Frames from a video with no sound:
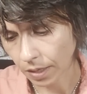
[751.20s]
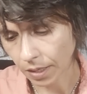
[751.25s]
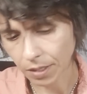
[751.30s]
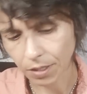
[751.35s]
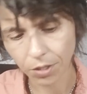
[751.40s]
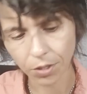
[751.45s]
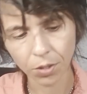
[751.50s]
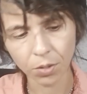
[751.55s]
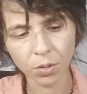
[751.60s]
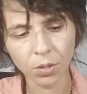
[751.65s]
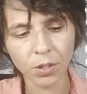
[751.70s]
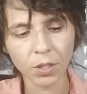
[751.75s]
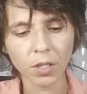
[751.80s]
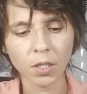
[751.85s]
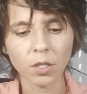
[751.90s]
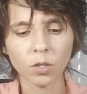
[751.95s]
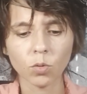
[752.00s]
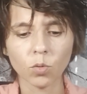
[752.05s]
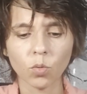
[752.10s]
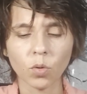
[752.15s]
do
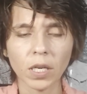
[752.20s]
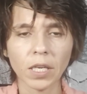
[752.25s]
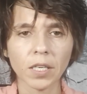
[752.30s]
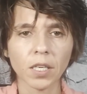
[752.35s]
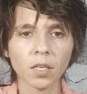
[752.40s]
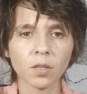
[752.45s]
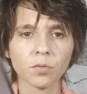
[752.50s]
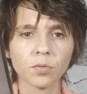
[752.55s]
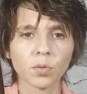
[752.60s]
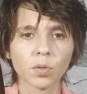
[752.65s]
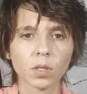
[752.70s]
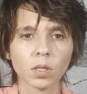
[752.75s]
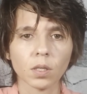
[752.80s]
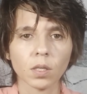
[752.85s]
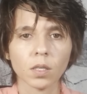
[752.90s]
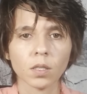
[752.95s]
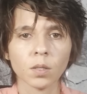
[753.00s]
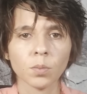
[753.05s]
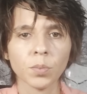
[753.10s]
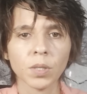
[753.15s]
see you waiting for a
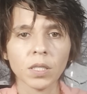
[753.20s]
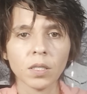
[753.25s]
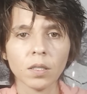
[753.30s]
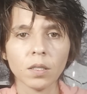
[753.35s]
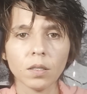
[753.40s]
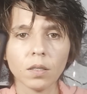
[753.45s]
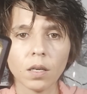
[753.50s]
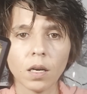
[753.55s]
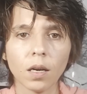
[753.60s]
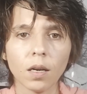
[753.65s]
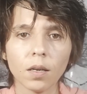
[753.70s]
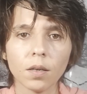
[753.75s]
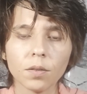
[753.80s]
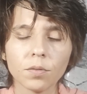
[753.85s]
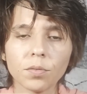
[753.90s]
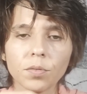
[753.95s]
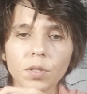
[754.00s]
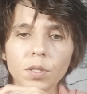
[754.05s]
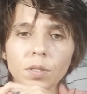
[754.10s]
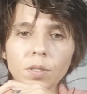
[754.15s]
little bit uh,
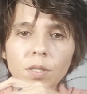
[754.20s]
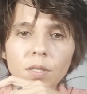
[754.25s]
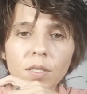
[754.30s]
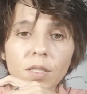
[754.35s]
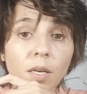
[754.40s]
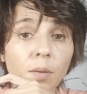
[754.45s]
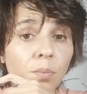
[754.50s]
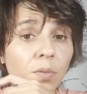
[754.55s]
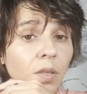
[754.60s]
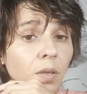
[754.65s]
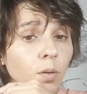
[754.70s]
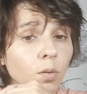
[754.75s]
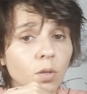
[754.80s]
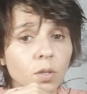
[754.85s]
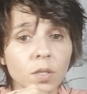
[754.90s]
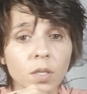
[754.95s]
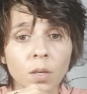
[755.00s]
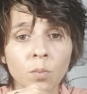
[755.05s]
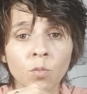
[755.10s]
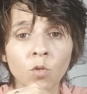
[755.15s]
for something or
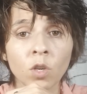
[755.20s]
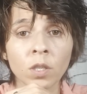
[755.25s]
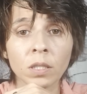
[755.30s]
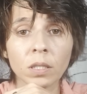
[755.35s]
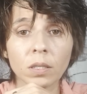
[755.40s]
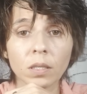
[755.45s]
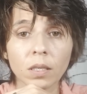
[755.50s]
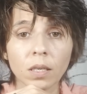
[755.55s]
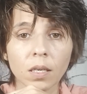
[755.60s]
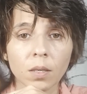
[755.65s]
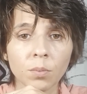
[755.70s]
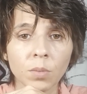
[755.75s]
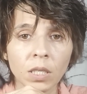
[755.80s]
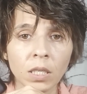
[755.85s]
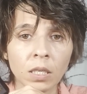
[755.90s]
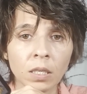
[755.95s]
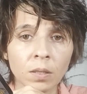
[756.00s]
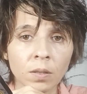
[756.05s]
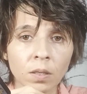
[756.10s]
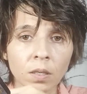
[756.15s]
someone to come
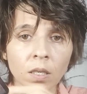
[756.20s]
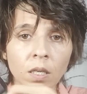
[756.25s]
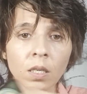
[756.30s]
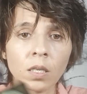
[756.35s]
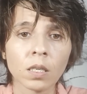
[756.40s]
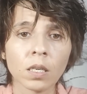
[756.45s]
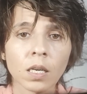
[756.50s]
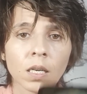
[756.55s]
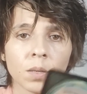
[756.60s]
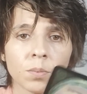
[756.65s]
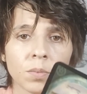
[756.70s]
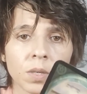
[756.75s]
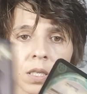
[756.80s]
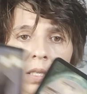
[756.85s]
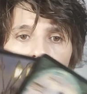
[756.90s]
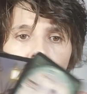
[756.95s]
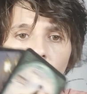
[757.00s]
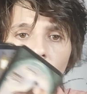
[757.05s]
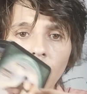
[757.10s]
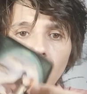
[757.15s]
in, and they're gonna come
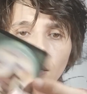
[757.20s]
in